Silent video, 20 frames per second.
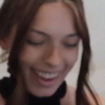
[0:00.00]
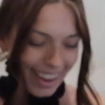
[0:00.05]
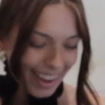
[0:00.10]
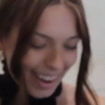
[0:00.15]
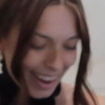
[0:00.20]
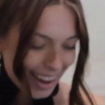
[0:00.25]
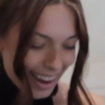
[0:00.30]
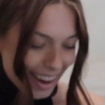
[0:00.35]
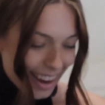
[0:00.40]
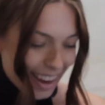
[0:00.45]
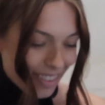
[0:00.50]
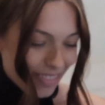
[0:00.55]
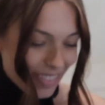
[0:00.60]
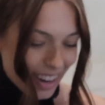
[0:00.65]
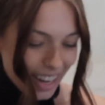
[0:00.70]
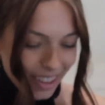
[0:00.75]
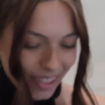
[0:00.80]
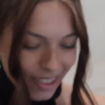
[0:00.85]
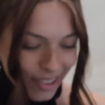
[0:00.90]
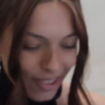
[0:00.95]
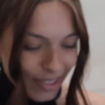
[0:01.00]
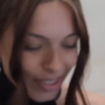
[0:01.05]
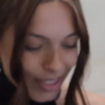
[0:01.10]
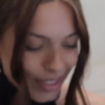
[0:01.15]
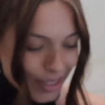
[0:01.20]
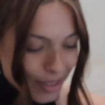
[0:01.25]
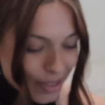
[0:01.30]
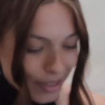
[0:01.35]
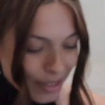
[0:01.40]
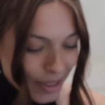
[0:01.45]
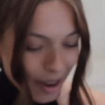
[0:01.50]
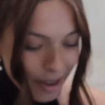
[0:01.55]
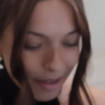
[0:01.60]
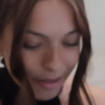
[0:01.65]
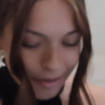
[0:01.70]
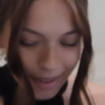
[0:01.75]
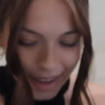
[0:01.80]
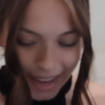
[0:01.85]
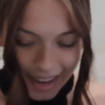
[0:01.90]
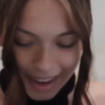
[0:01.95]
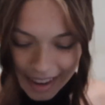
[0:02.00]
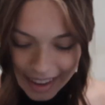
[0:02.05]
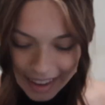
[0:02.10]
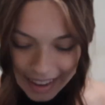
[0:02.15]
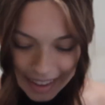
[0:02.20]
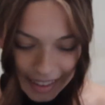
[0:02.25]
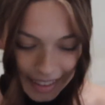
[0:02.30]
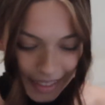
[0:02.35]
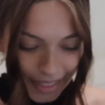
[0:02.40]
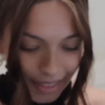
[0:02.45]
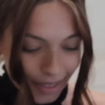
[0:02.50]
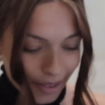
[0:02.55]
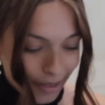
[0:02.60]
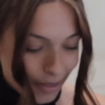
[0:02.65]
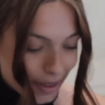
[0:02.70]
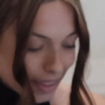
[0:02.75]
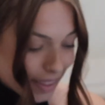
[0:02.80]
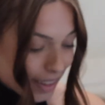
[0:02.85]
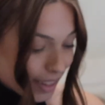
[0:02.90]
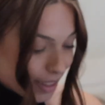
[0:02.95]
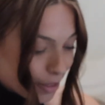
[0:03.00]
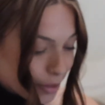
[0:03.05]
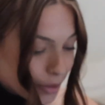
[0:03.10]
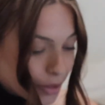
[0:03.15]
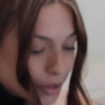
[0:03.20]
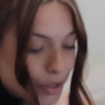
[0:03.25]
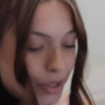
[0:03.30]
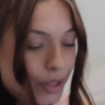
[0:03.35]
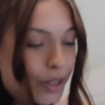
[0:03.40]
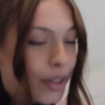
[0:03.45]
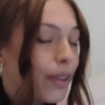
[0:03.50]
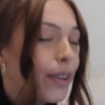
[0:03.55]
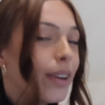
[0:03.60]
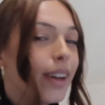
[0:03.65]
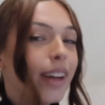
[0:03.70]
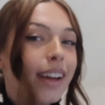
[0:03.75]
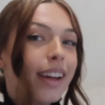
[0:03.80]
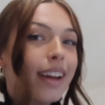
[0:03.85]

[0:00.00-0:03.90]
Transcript: and my clothes do not fit the way they used to.